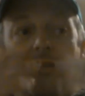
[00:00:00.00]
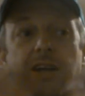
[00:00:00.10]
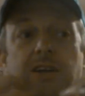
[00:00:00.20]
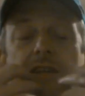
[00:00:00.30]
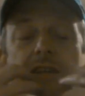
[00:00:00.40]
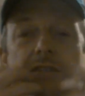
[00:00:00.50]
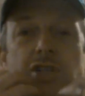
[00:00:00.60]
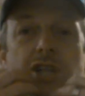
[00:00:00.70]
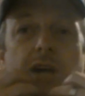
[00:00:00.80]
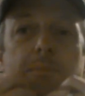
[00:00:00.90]
that kind of a
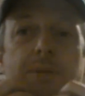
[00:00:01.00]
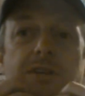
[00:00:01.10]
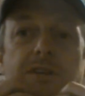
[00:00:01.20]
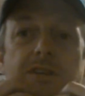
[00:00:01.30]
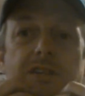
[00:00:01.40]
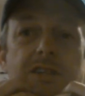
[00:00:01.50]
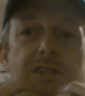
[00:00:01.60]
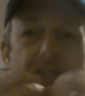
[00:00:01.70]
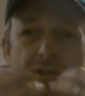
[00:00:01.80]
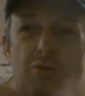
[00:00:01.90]
sharp bitterness,
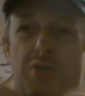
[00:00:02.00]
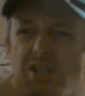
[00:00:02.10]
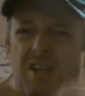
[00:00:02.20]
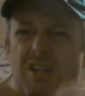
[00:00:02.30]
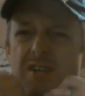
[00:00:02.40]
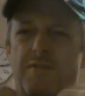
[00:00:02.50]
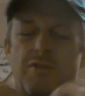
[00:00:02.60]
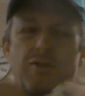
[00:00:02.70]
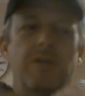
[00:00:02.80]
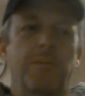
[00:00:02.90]
you know, that you get if you're
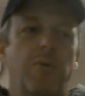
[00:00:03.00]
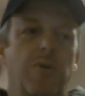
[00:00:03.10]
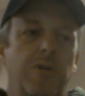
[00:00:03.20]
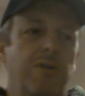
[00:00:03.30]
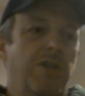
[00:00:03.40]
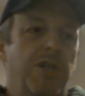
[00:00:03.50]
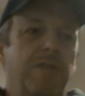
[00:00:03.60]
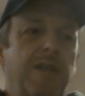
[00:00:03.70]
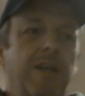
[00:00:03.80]
drinking a port or a sherry.